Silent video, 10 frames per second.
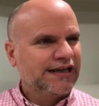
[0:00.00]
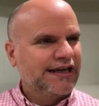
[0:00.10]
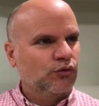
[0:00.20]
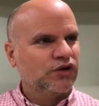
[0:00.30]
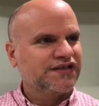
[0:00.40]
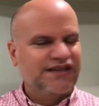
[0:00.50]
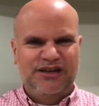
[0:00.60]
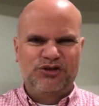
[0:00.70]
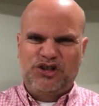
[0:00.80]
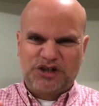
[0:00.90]
It was
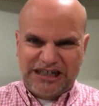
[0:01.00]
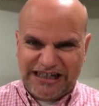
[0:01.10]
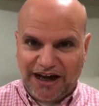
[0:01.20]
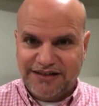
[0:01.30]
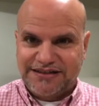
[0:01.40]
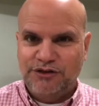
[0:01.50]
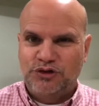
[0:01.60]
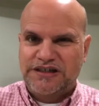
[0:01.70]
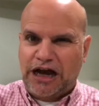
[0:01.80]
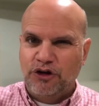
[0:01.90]
your guts. It
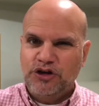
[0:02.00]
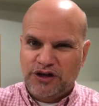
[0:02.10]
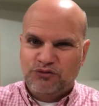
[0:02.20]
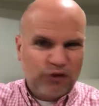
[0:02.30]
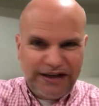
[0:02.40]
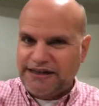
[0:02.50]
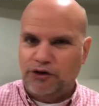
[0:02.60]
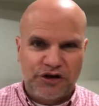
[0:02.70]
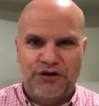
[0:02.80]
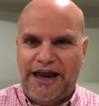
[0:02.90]
was right down
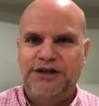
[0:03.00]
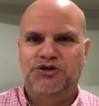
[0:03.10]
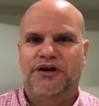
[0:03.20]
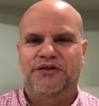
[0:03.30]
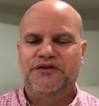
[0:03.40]
to your entrails.